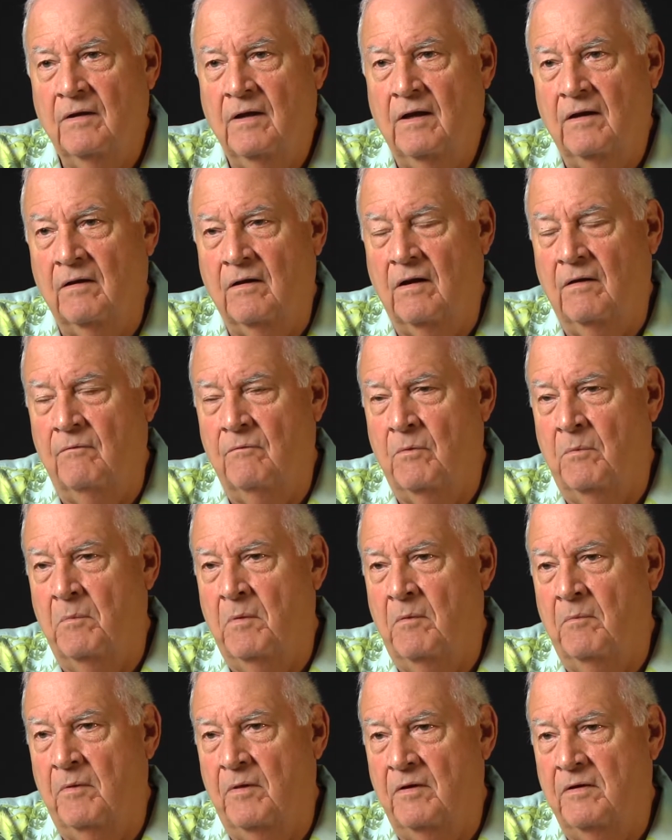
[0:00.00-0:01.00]
I can't
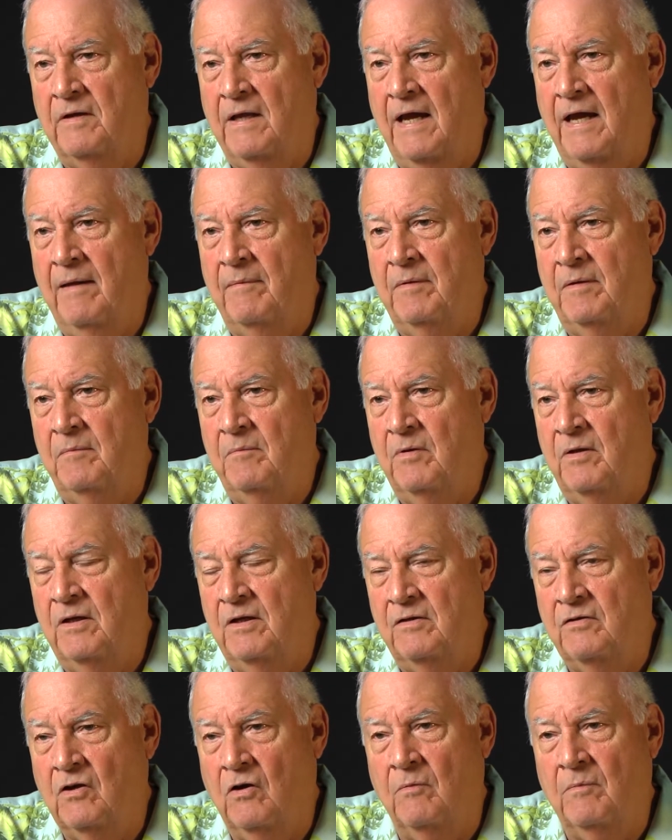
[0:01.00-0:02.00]
remember the timing, but he
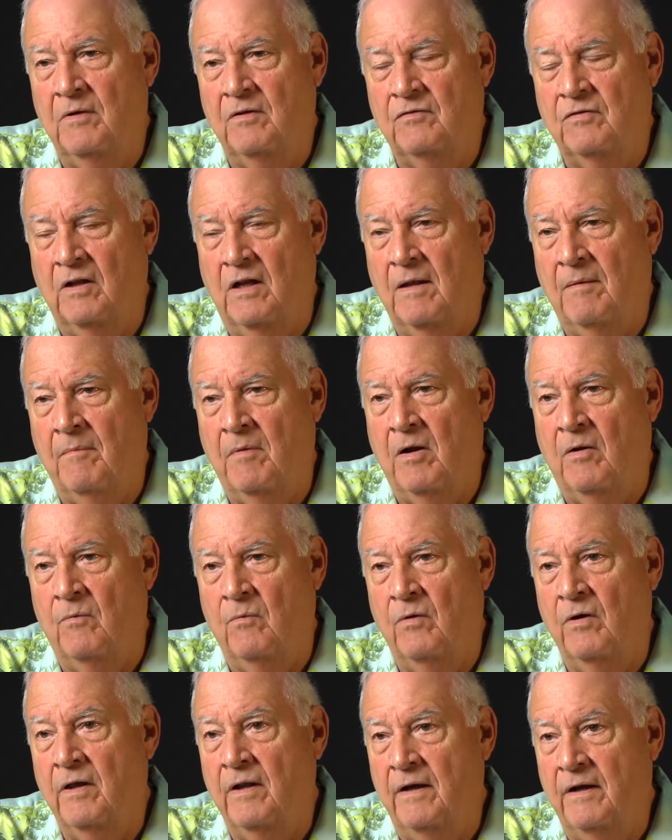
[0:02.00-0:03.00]
told me, he said, I'm not
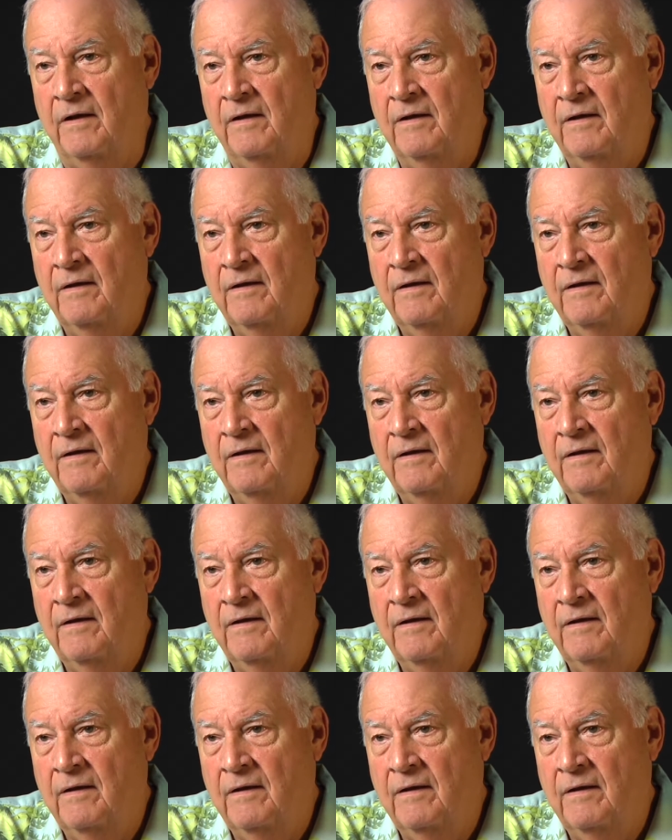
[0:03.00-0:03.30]
running.